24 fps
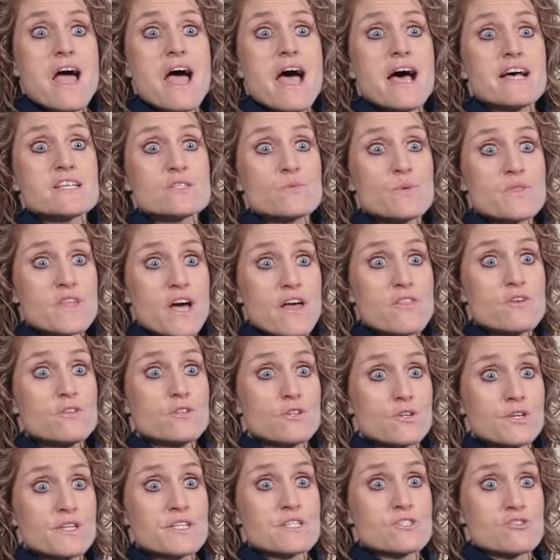As with other
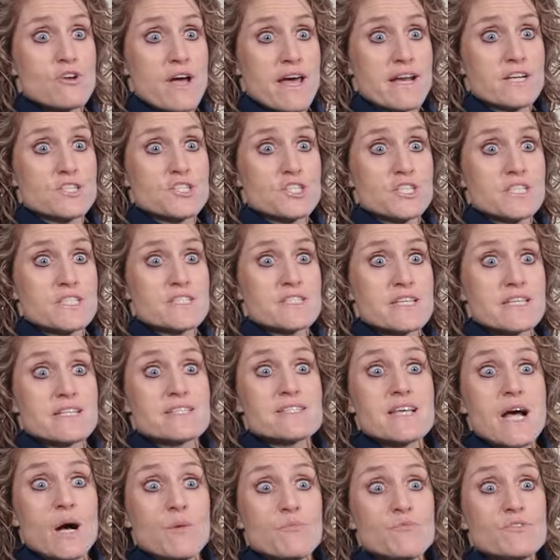learning strategies, it
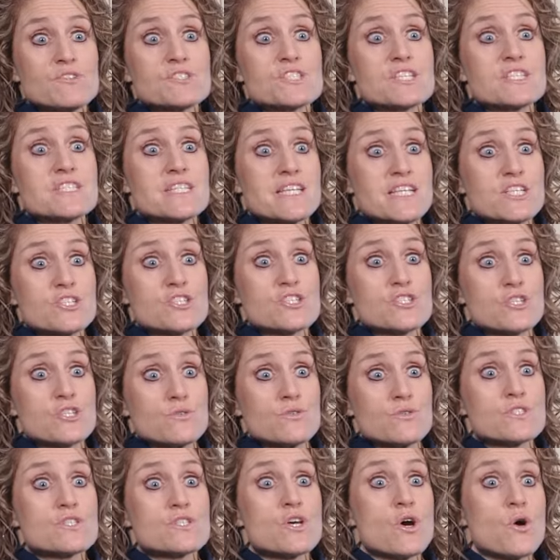is helpful to teach
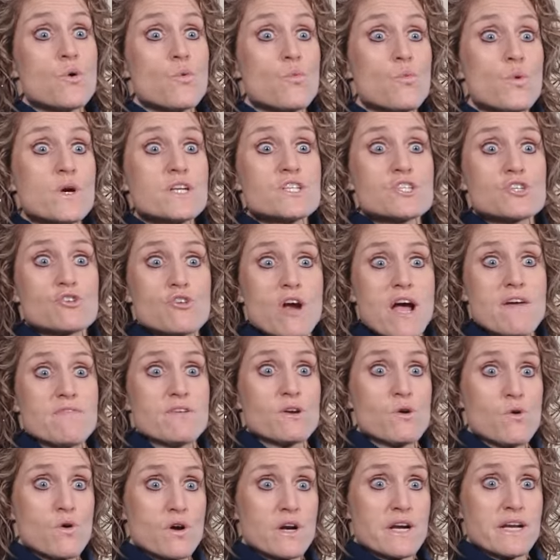students which
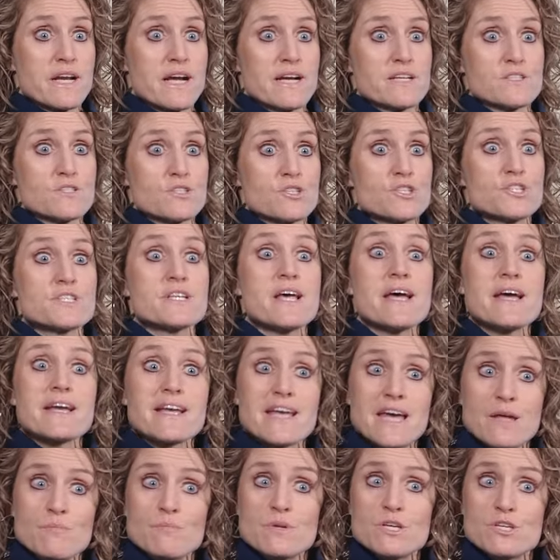graphic organizers
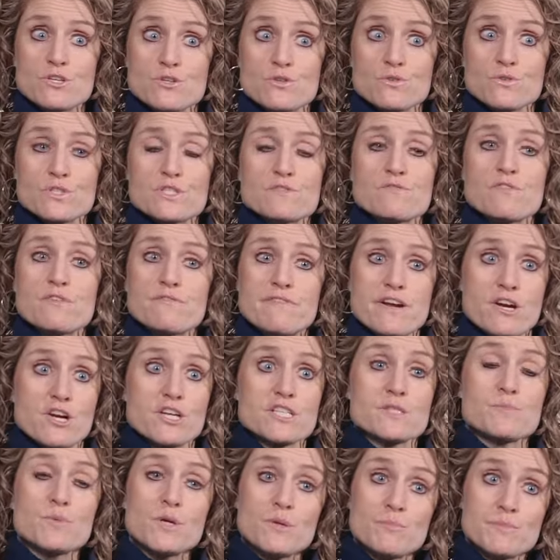can be used for
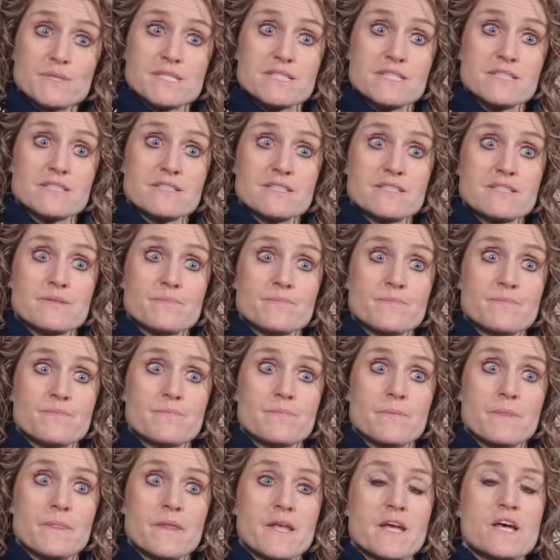various purposes.
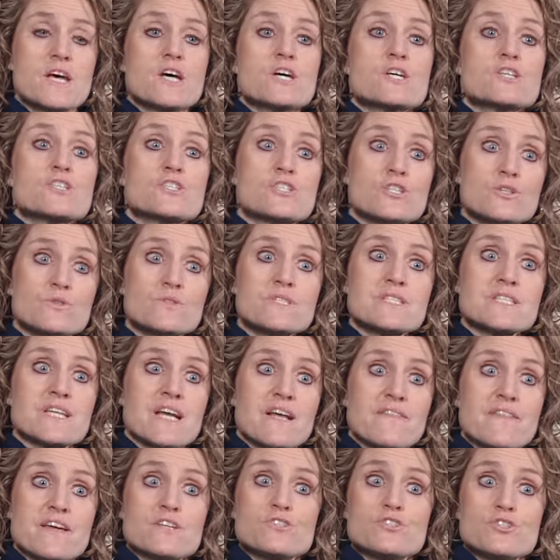Students
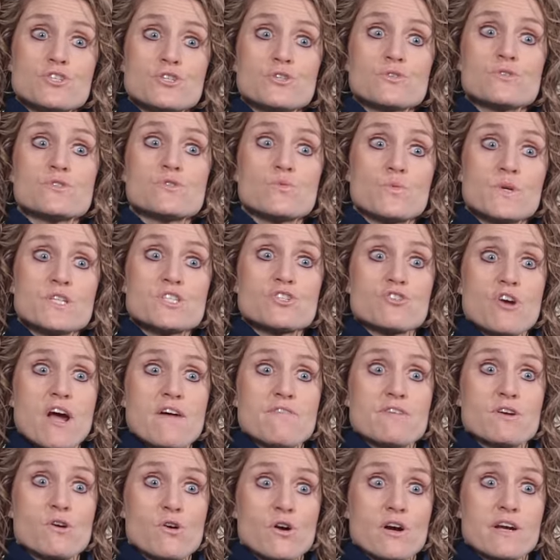can then choose which
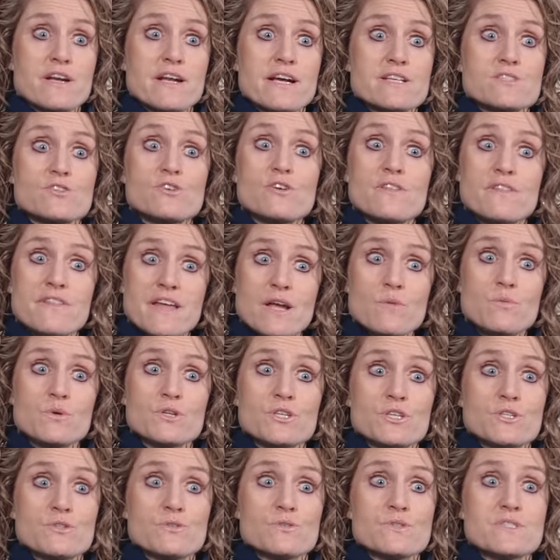graphic organizer they will
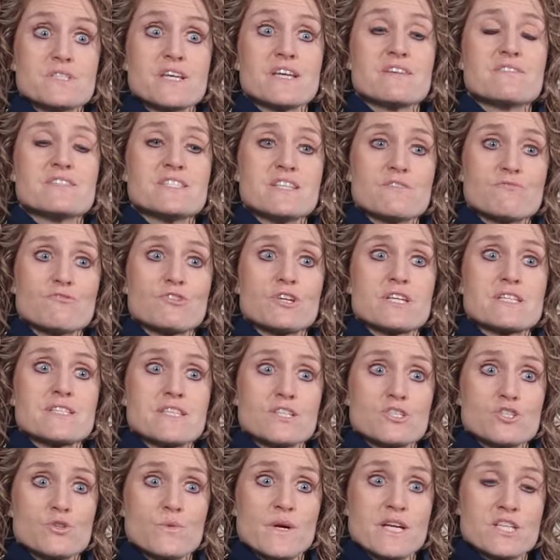use in differing
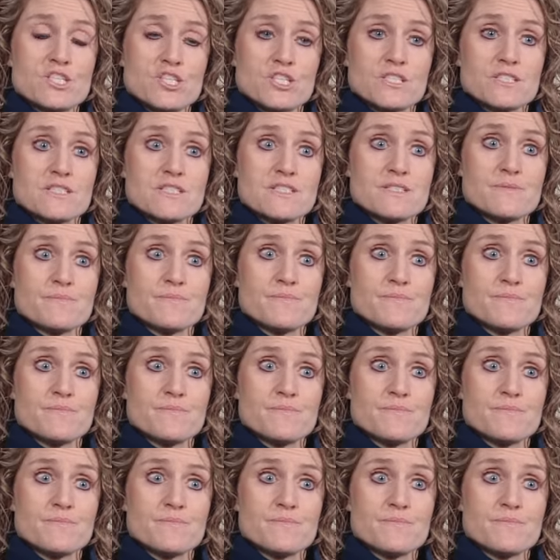situations.